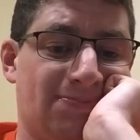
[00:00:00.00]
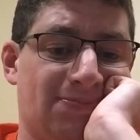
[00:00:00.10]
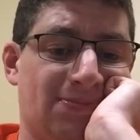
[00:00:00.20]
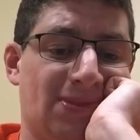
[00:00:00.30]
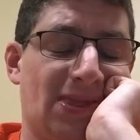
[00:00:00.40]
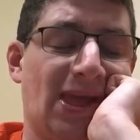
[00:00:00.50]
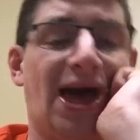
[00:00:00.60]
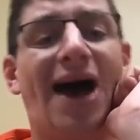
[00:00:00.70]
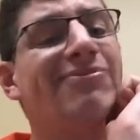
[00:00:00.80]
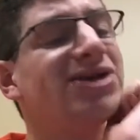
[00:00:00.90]
I'm going to
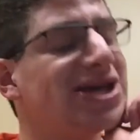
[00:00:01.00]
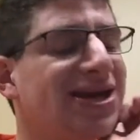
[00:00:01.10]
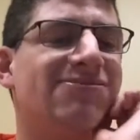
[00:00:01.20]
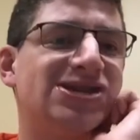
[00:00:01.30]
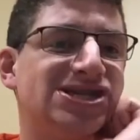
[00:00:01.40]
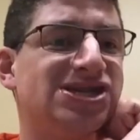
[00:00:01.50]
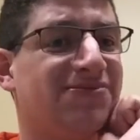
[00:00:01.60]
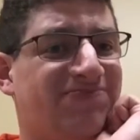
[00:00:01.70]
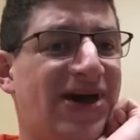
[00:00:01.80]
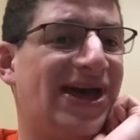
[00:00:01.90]
give it to the
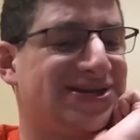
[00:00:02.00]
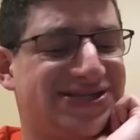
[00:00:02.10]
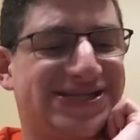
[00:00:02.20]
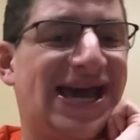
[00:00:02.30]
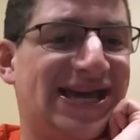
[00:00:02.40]
Saints.